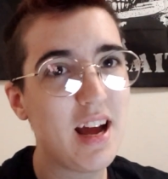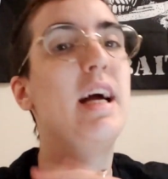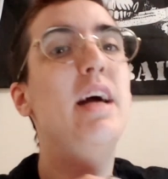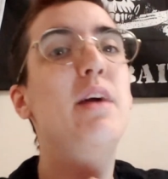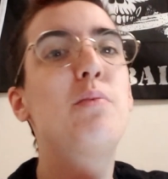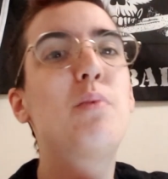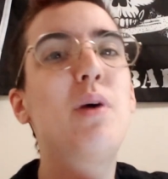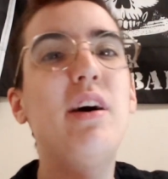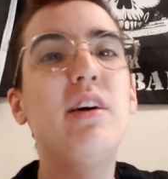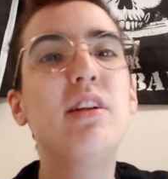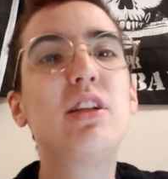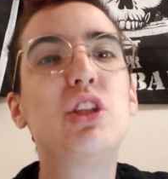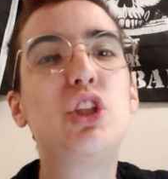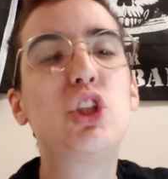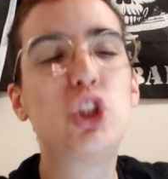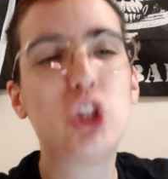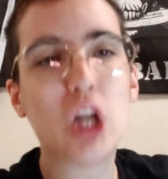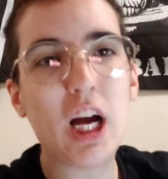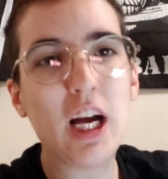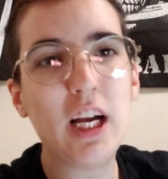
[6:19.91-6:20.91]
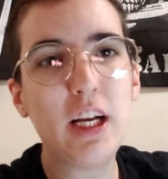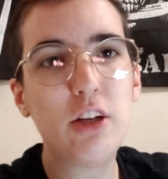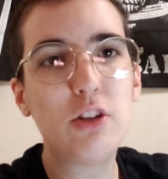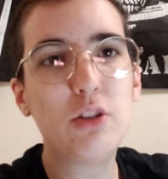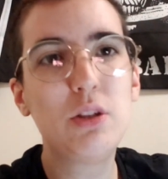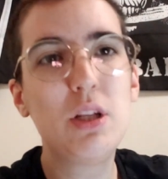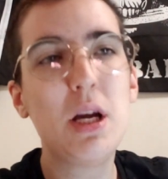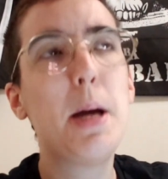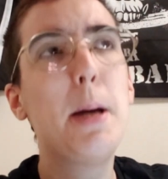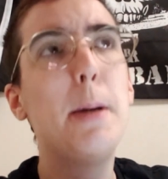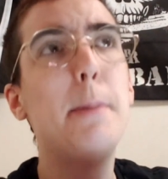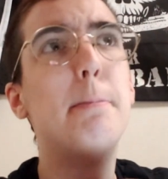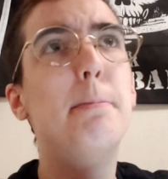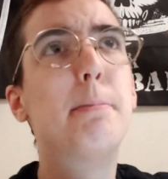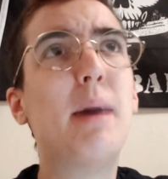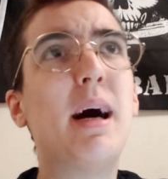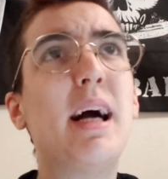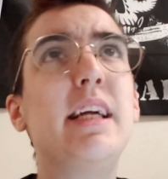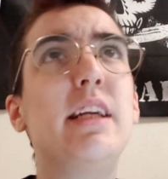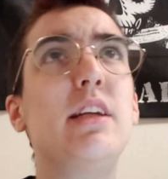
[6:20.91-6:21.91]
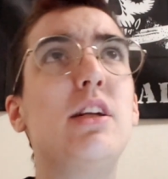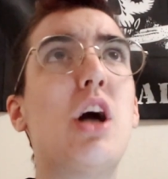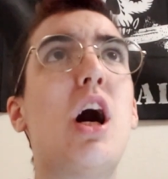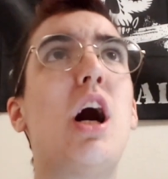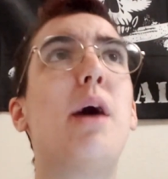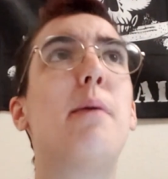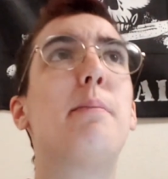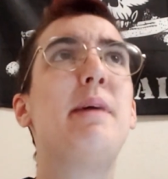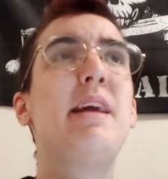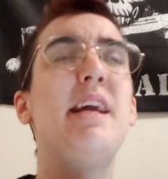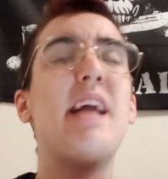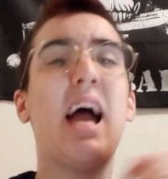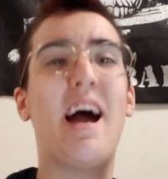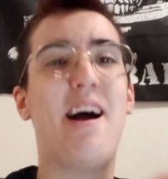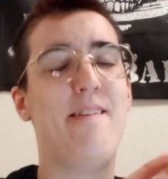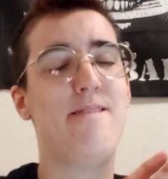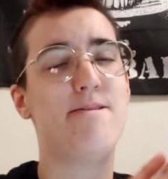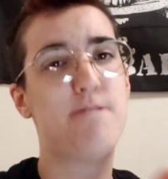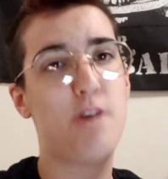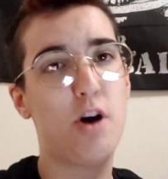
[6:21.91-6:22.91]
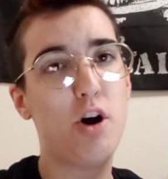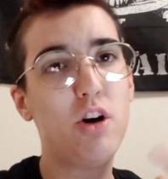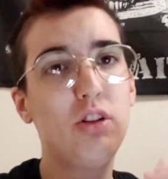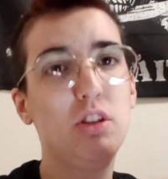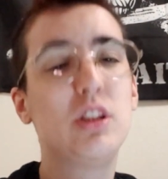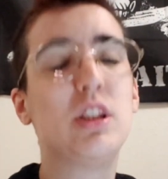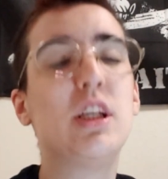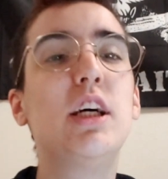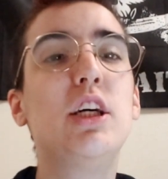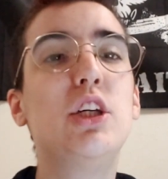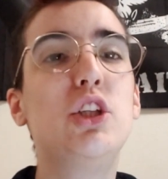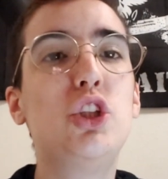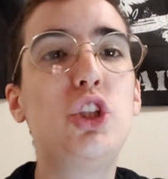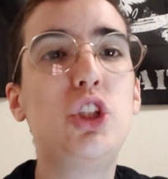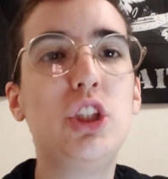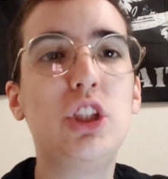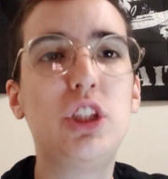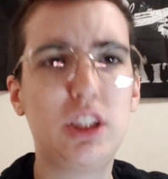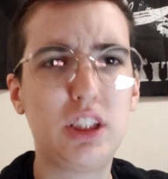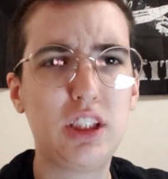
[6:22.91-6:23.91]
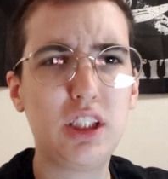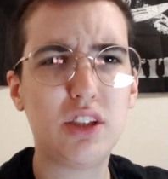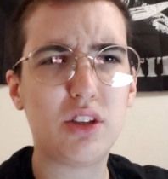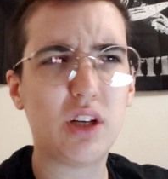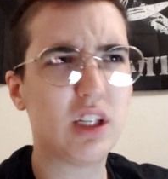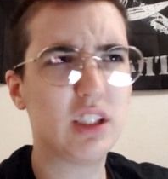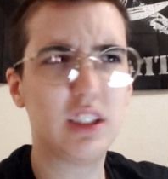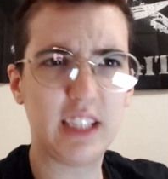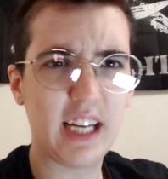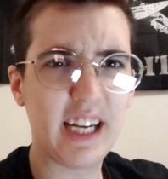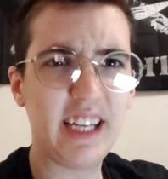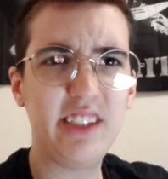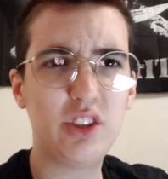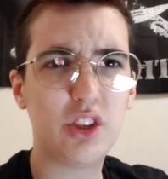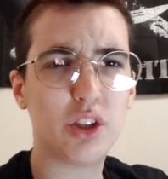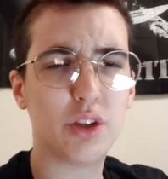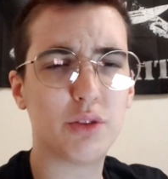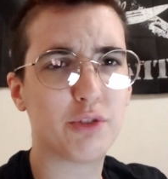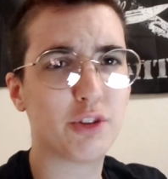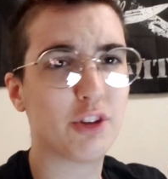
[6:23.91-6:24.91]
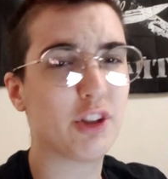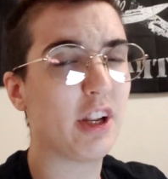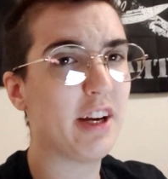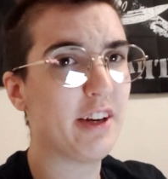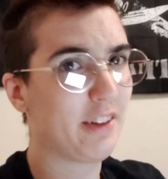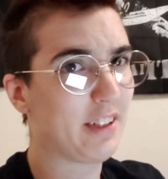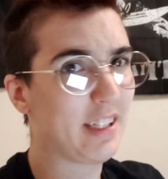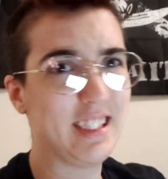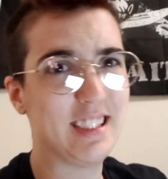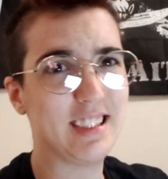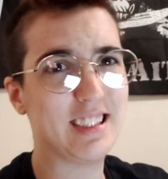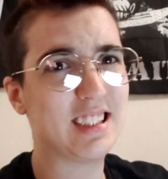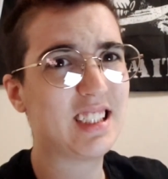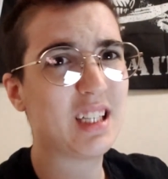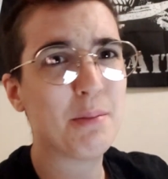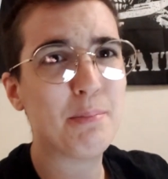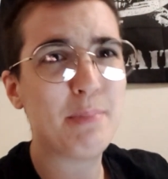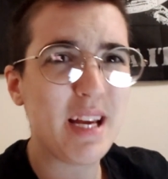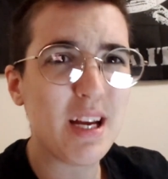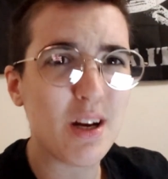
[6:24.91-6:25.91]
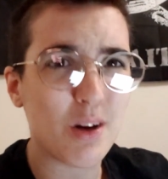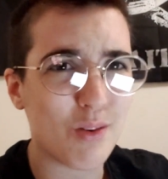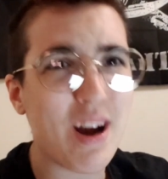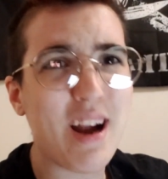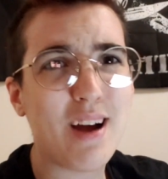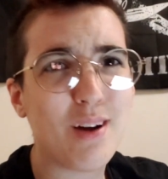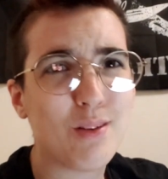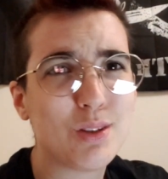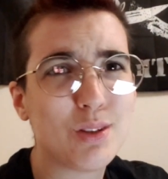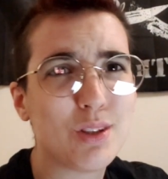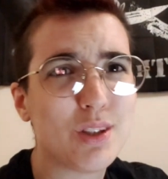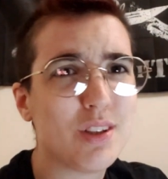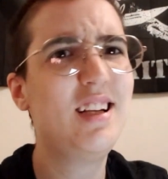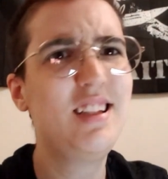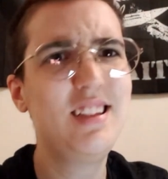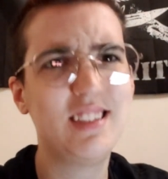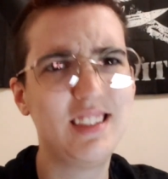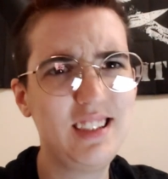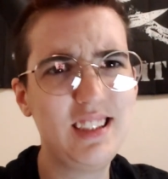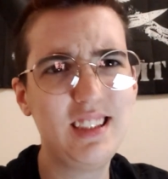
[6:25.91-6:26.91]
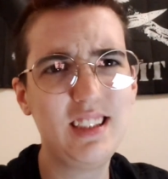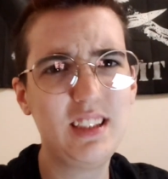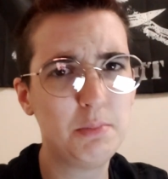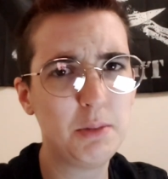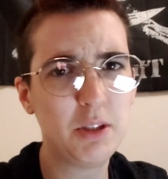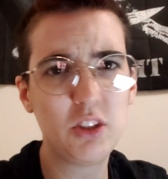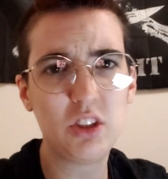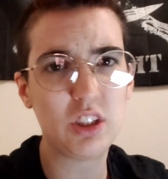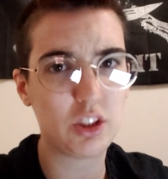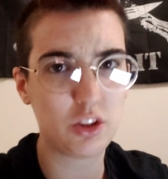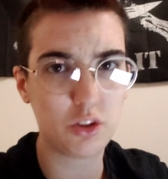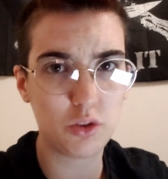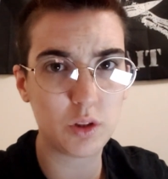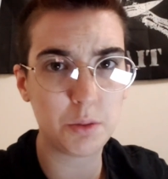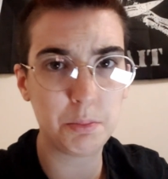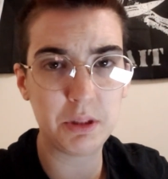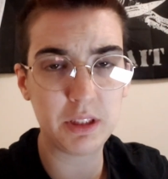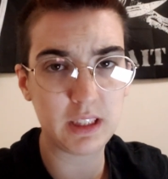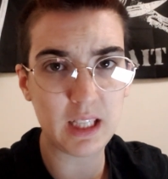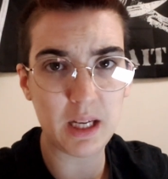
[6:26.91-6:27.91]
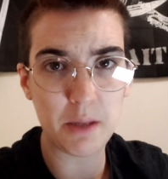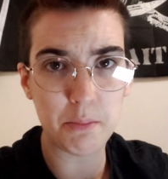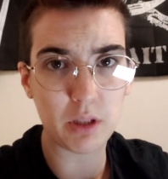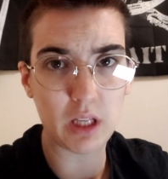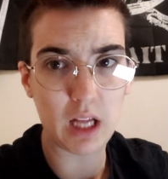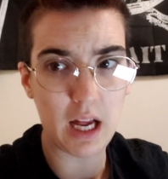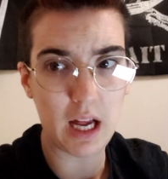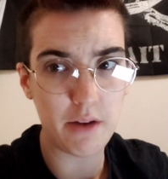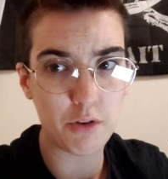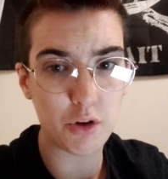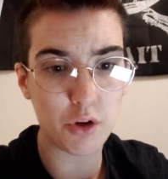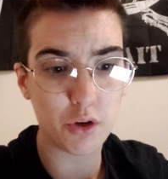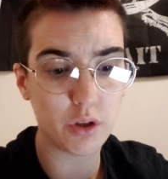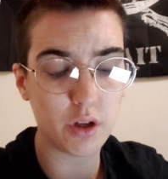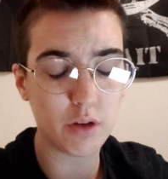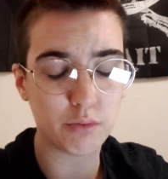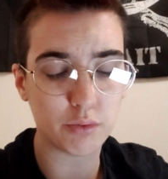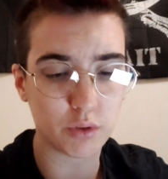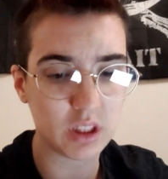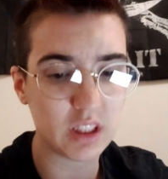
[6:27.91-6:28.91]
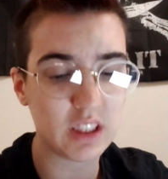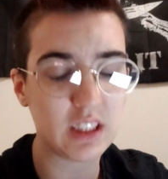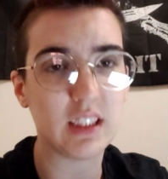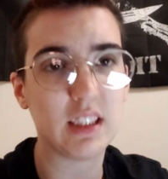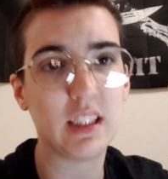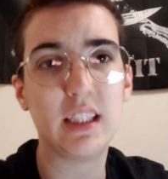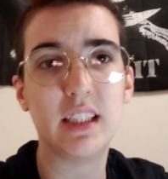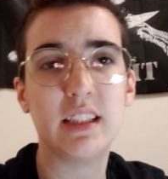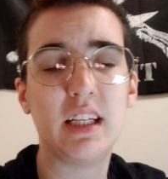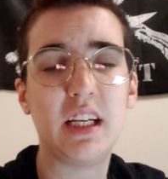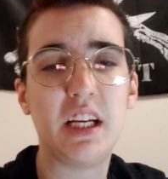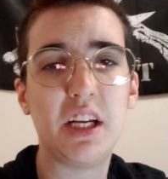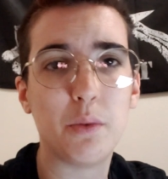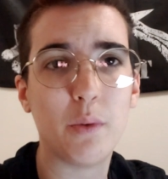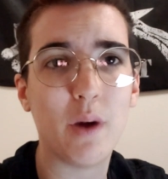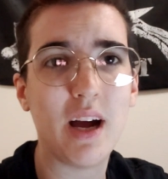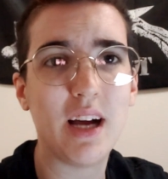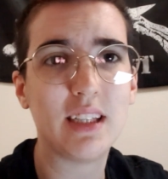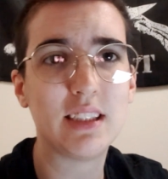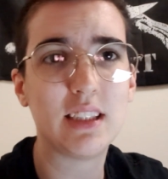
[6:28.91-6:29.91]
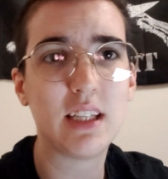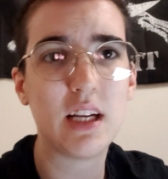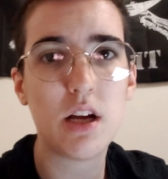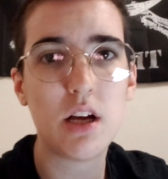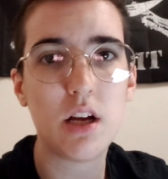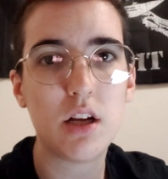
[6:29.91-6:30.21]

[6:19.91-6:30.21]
And while the child might not be at fault, she's still a danger for their kids to be around. This is the most extreme example I have heard of recently in the US.